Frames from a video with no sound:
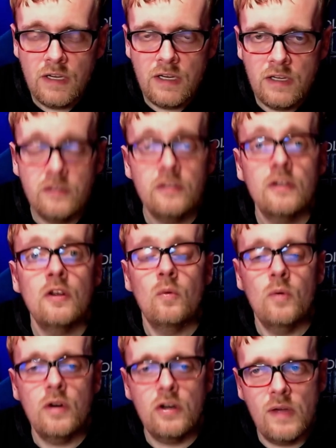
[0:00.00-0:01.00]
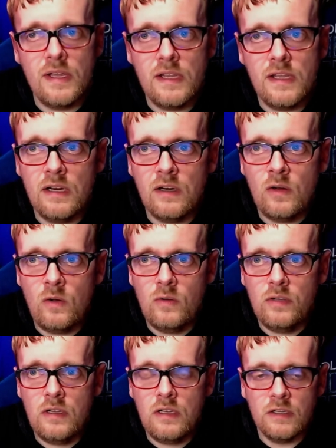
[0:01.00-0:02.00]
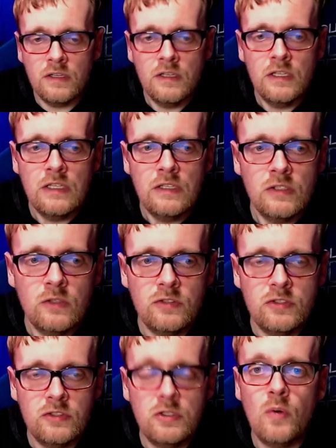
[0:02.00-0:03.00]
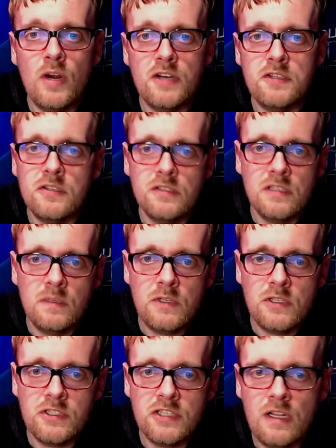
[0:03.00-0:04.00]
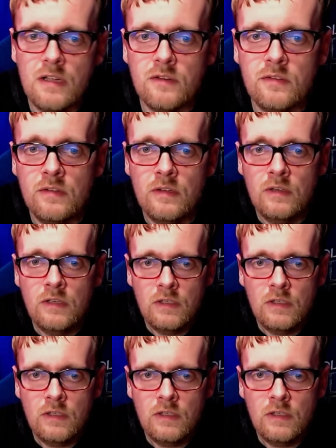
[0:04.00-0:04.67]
And where do I get it? Hold on. Those are two questions. Give me a chance.